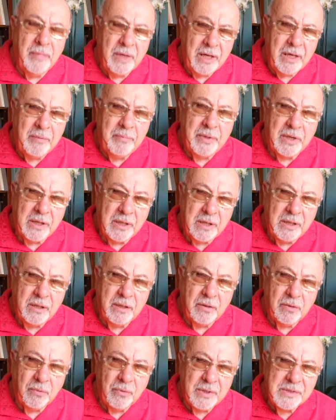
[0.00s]

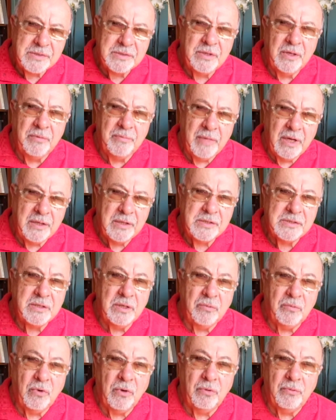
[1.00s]
Maybe Western
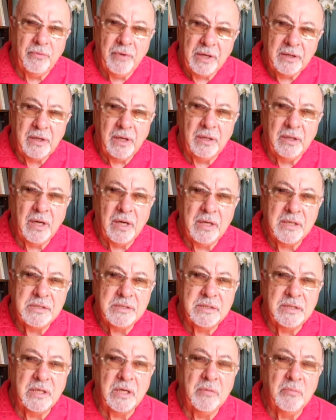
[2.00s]
medicine won't
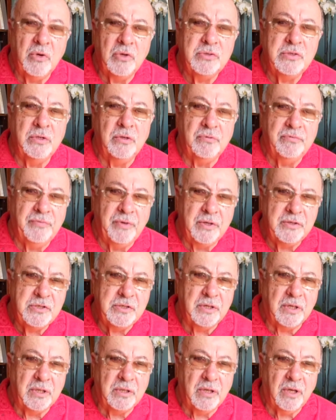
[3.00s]
recognize the emotional
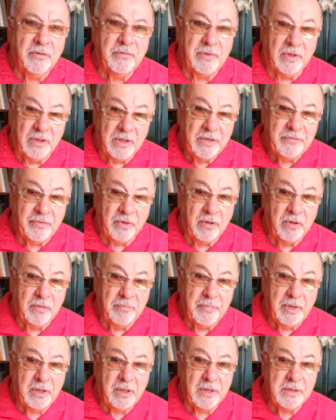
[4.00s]
function of the liver
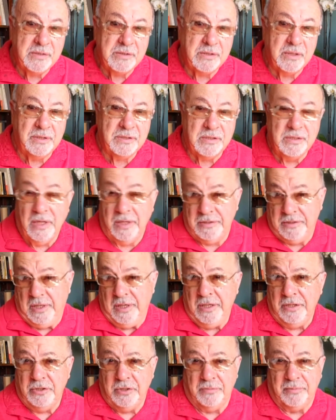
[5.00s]
because it's not
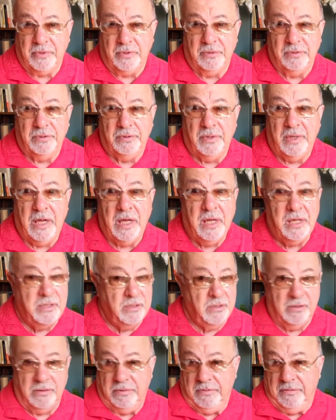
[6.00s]
tangible and